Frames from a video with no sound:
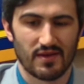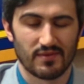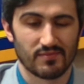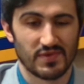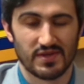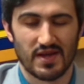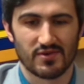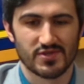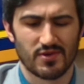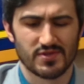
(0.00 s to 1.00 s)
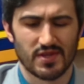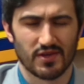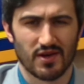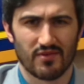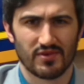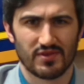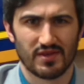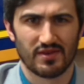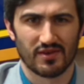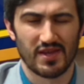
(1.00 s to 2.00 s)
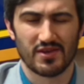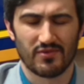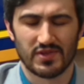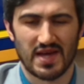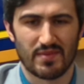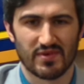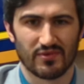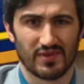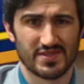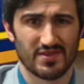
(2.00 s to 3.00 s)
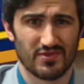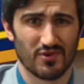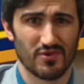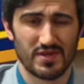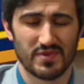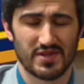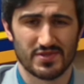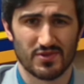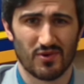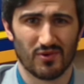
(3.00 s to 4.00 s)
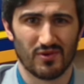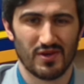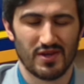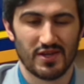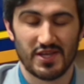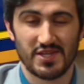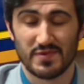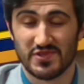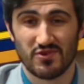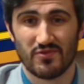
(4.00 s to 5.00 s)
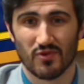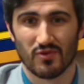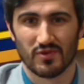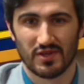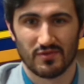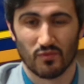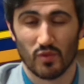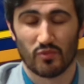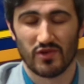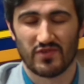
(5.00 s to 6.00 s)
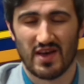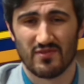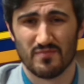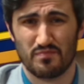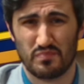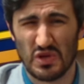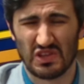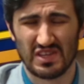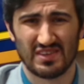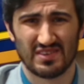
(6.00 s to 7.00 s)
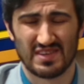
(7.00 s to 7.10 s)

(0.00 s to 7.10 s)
I mean, Alex Jones, I think, covered the topic for less than 30 minutes total. He's been sued for $1.5 billion.